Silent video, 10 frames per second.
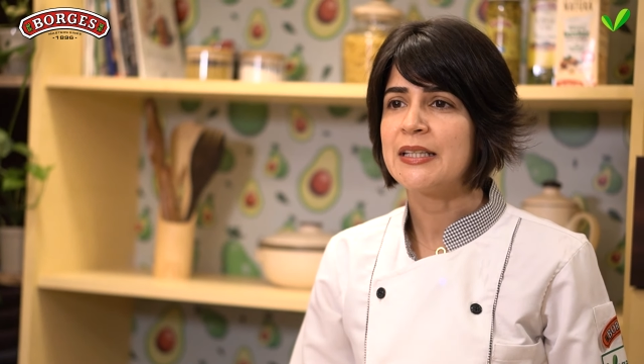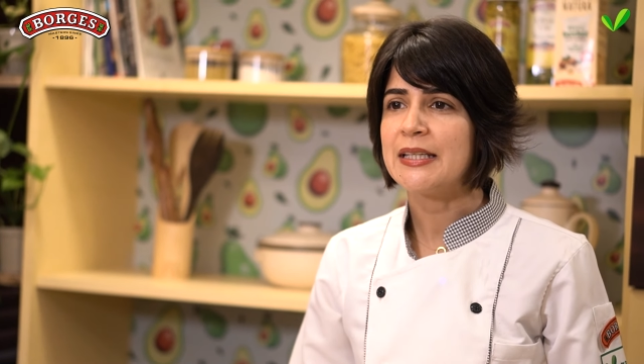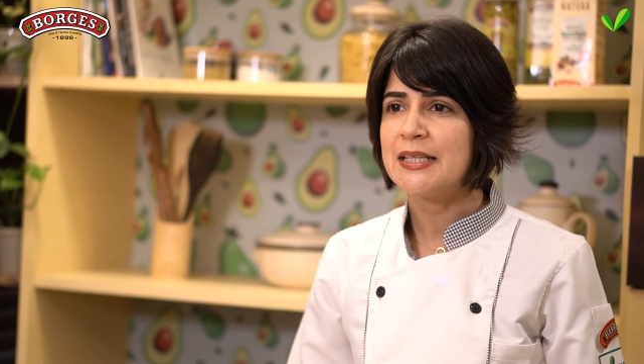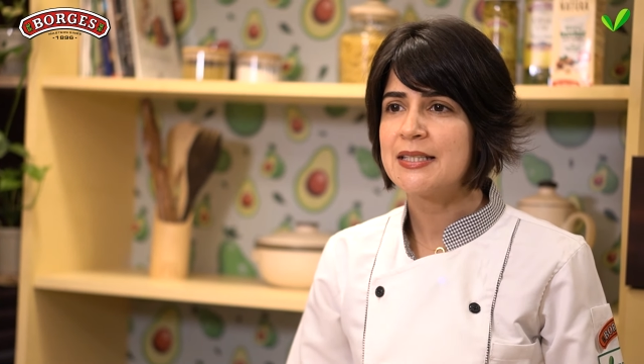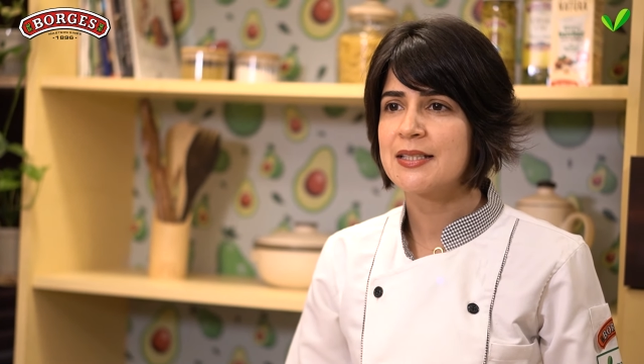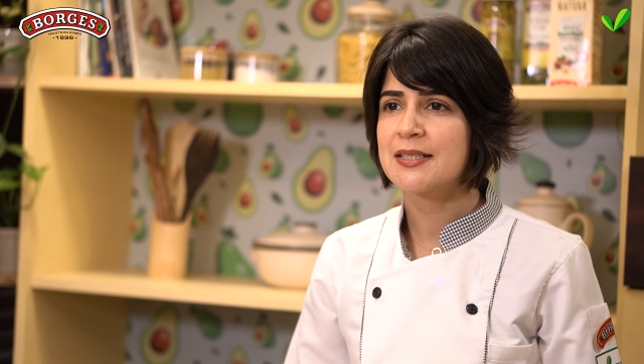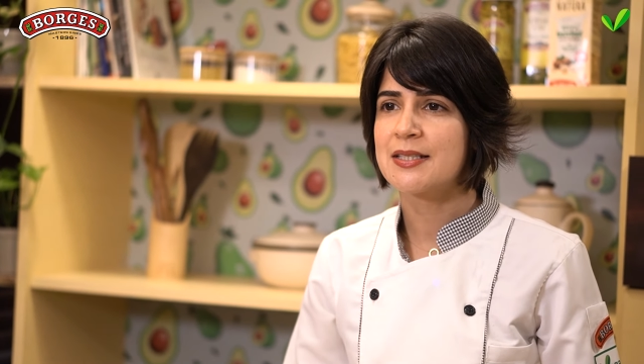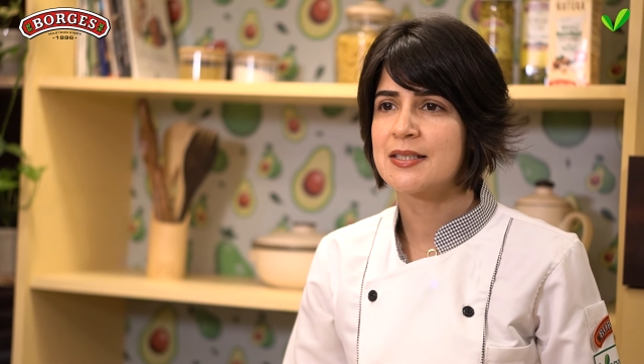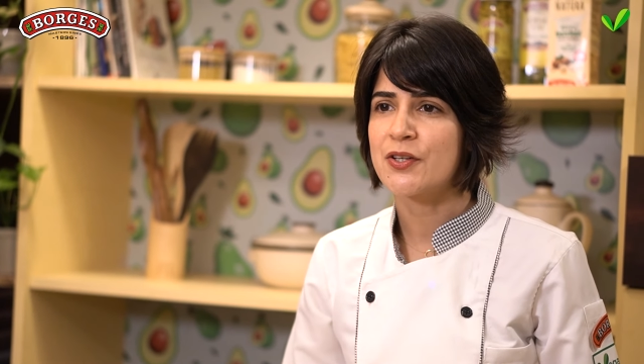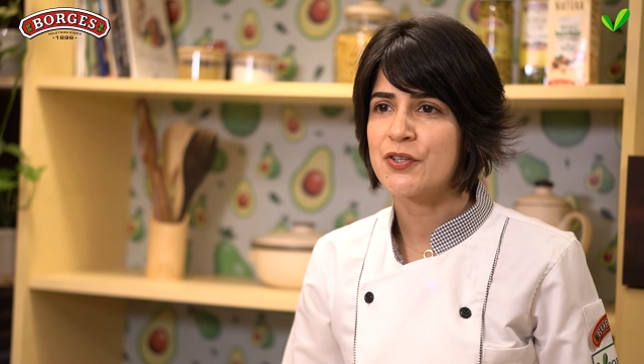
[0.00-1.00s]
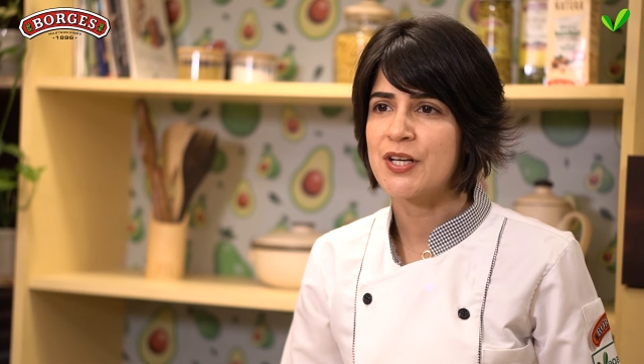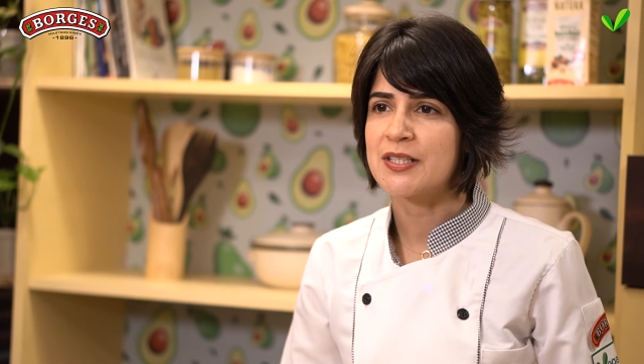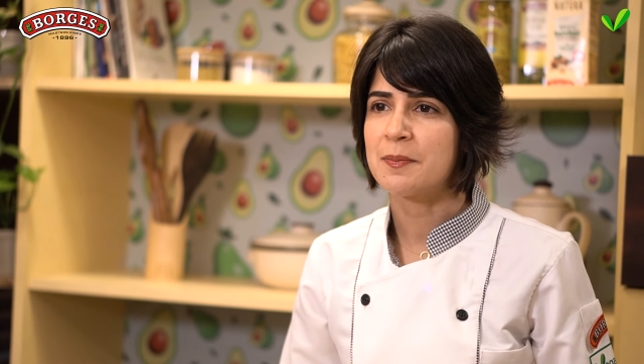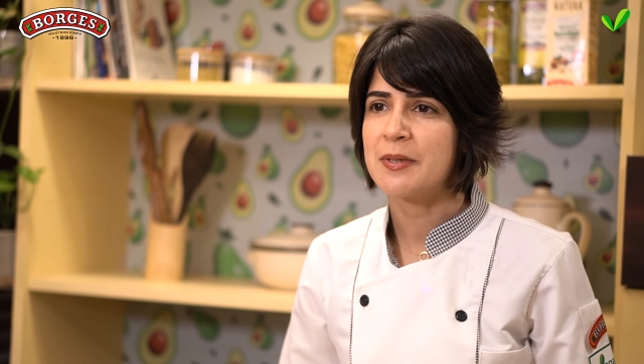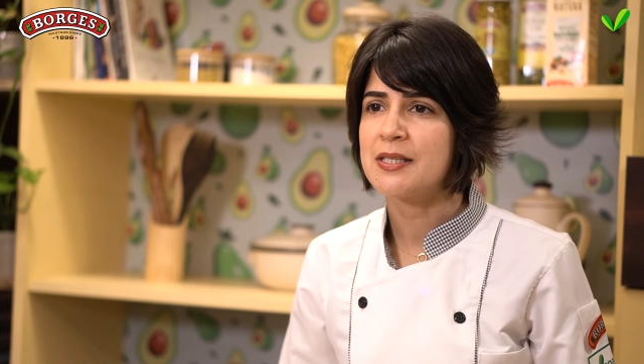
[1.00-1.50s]
easiest dessert
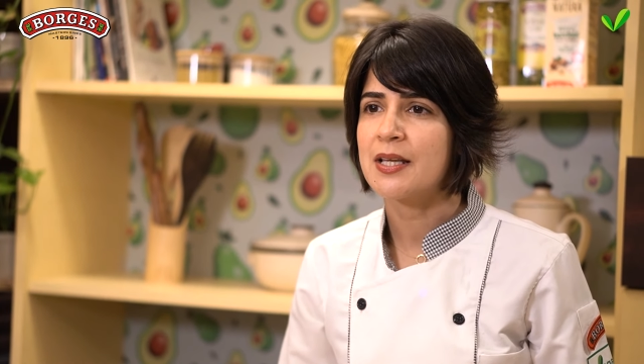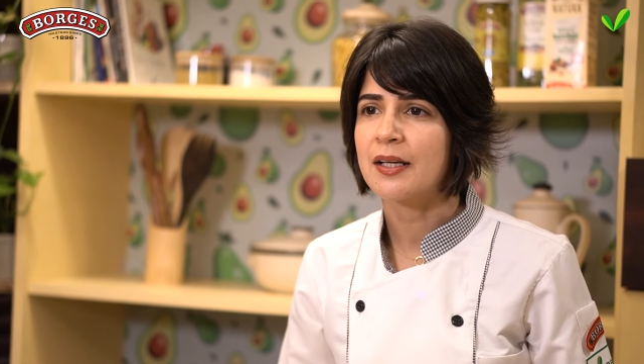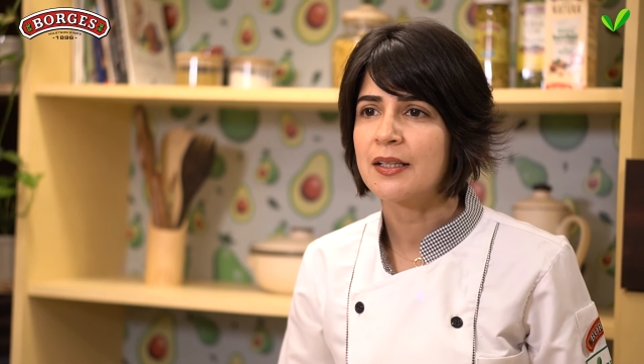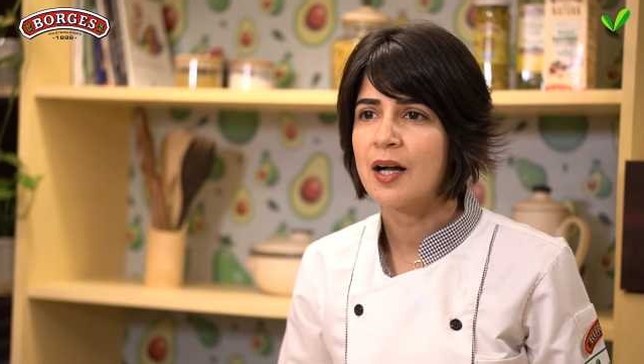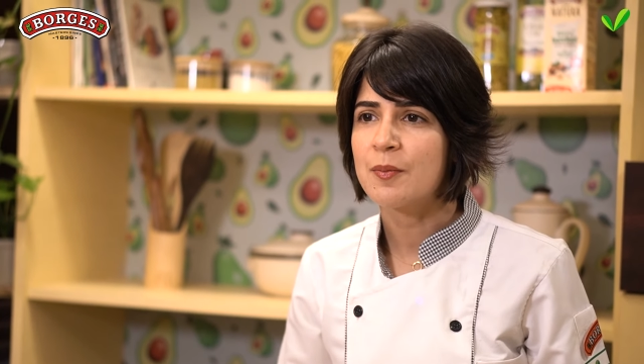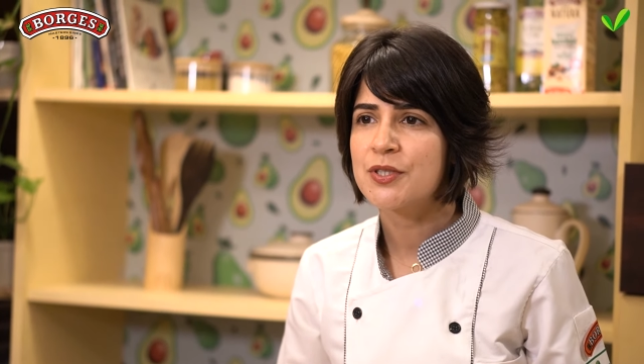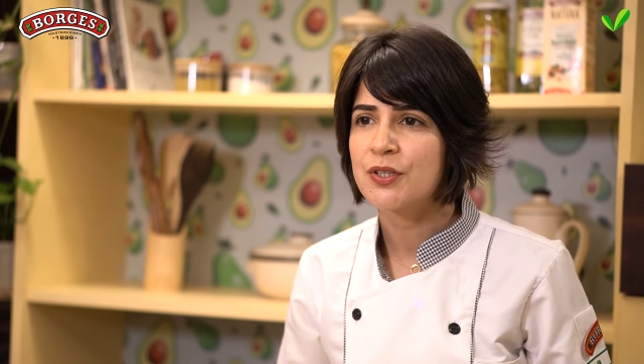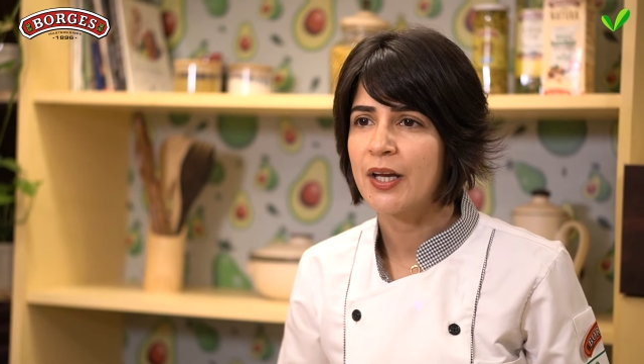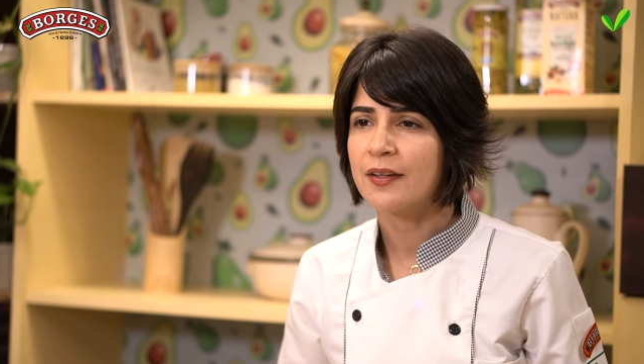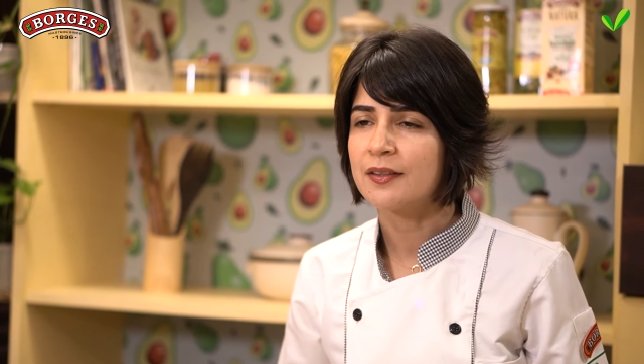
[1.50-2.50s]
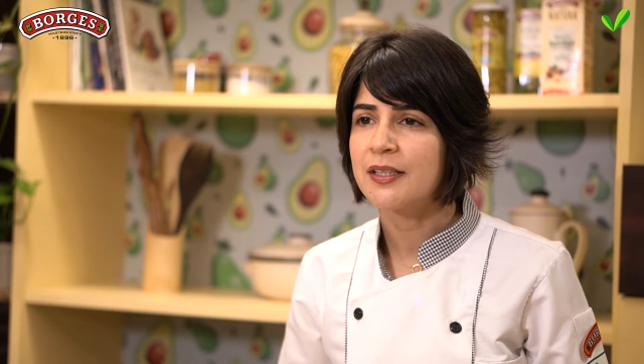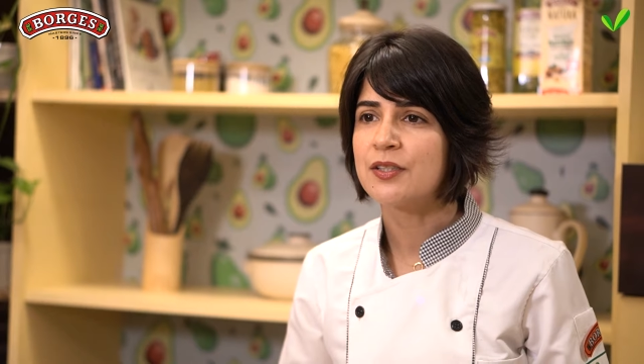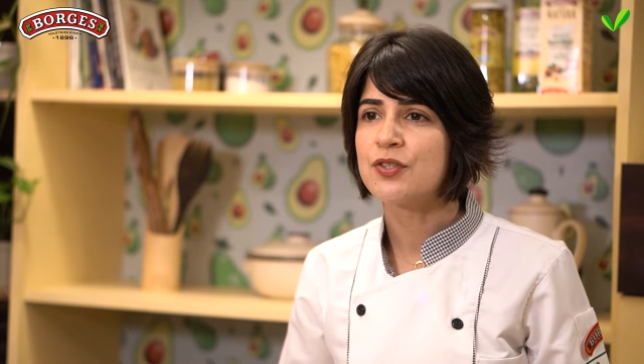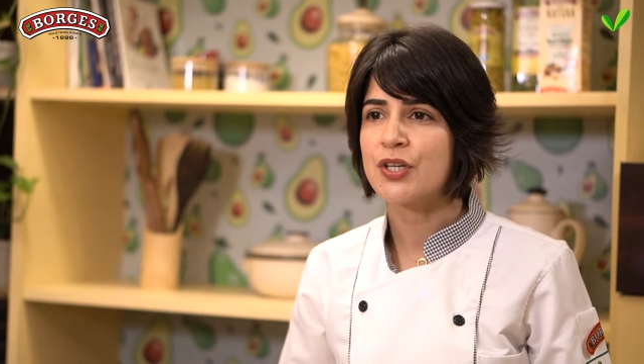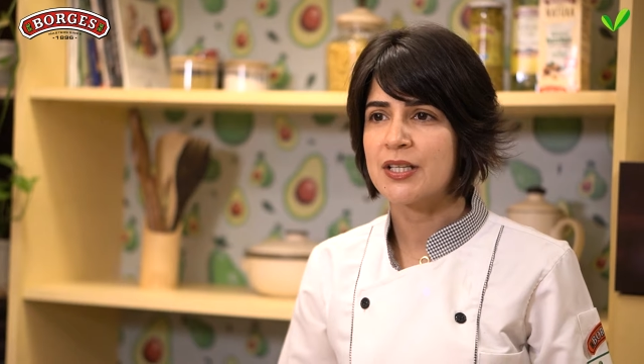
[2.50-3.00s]
recipes and comes together
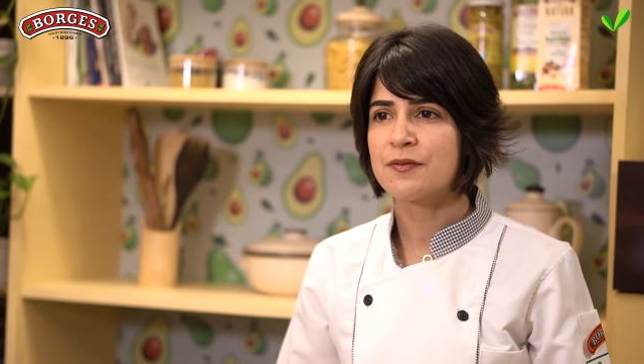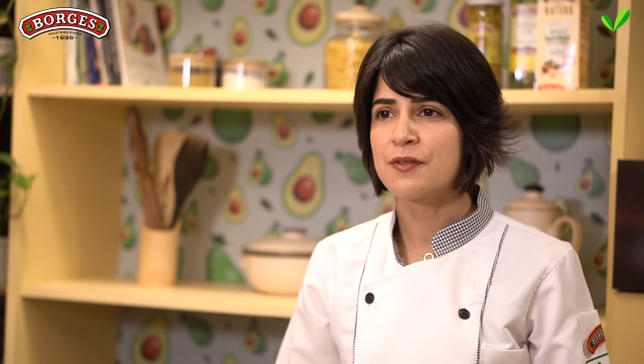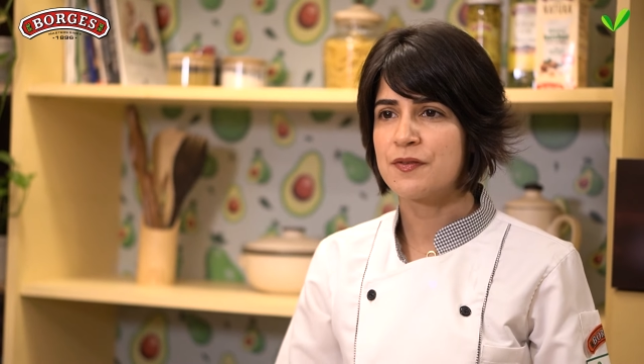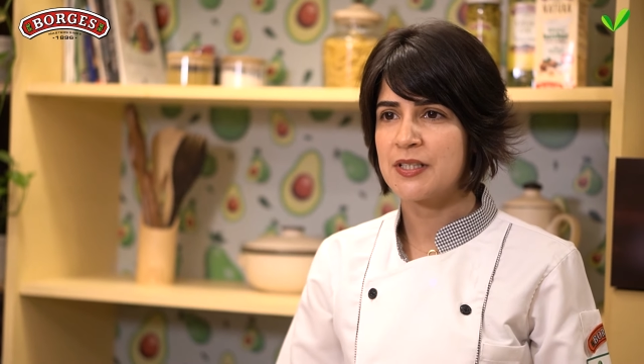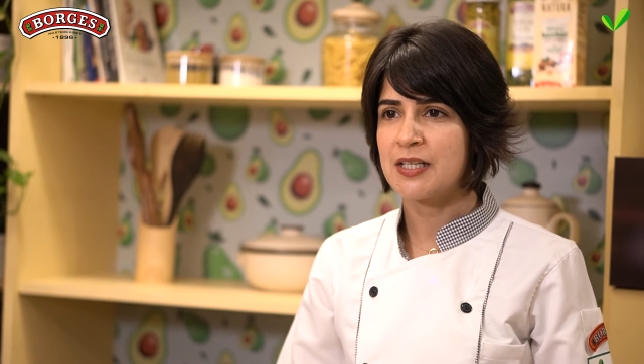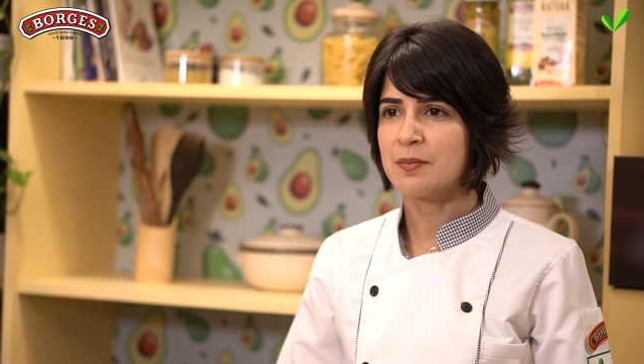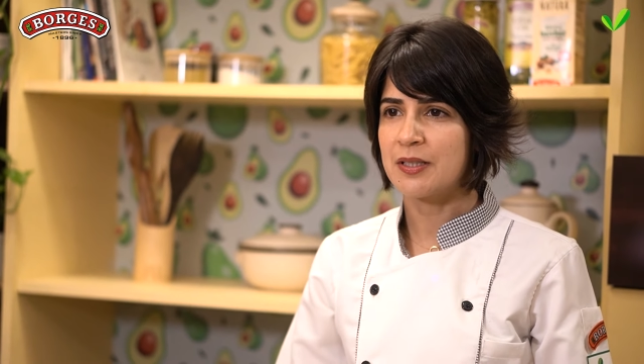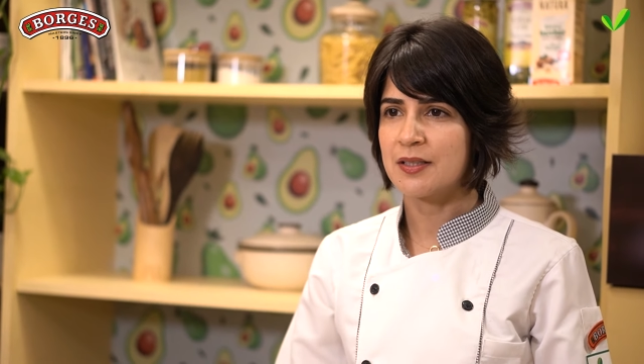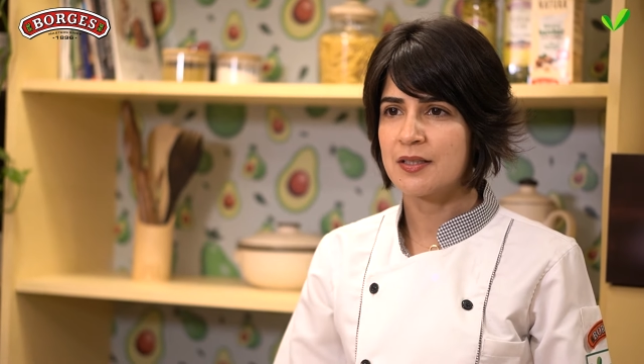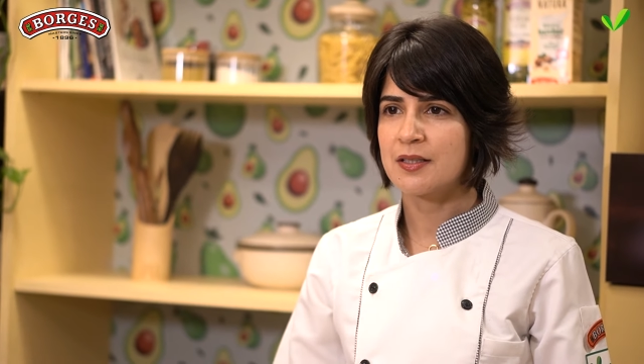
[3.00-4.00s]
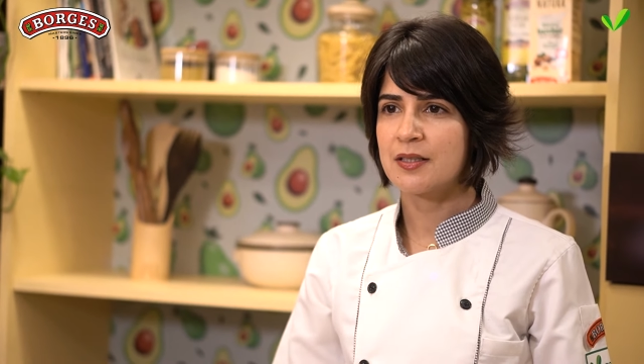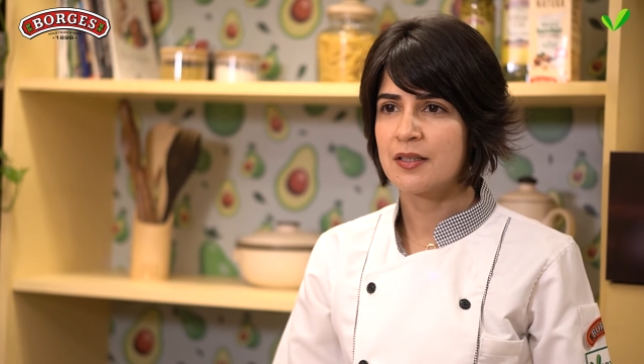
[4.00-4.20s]
in just 15 minutes.